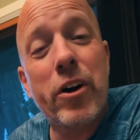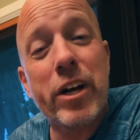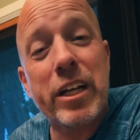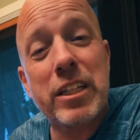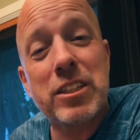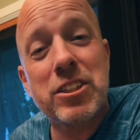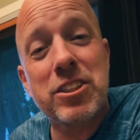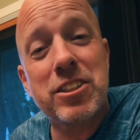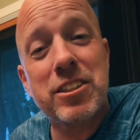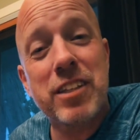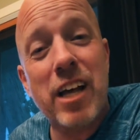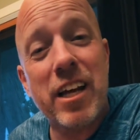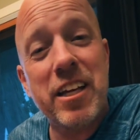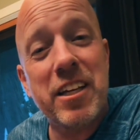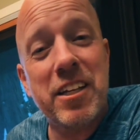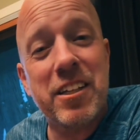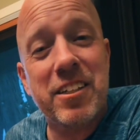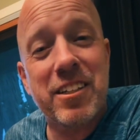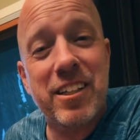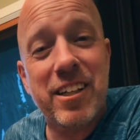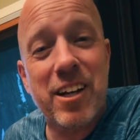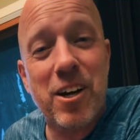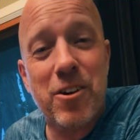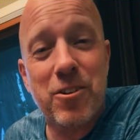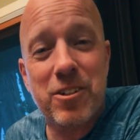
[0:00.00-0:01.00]
like we're
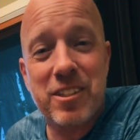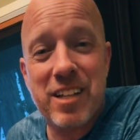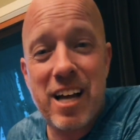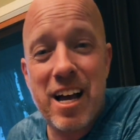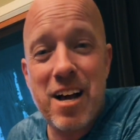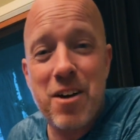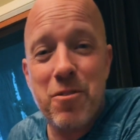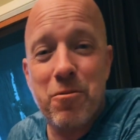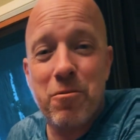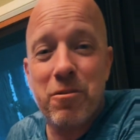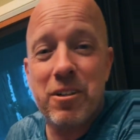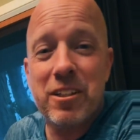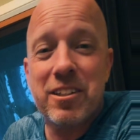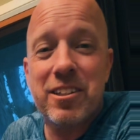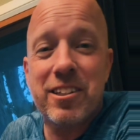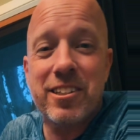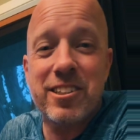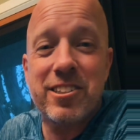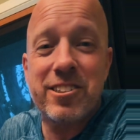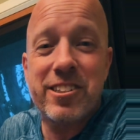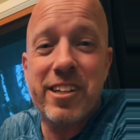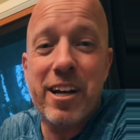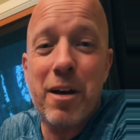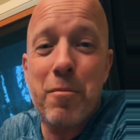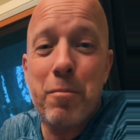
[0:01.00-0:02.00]
excited to go down
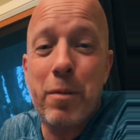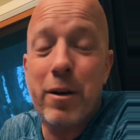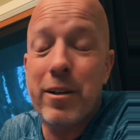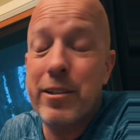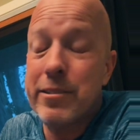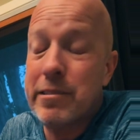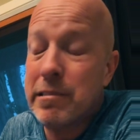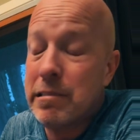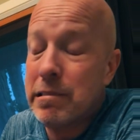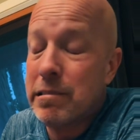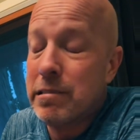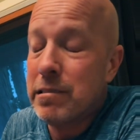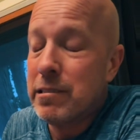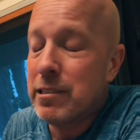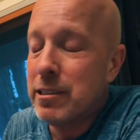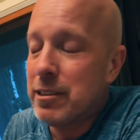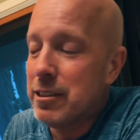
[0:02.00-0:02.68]
with the ship.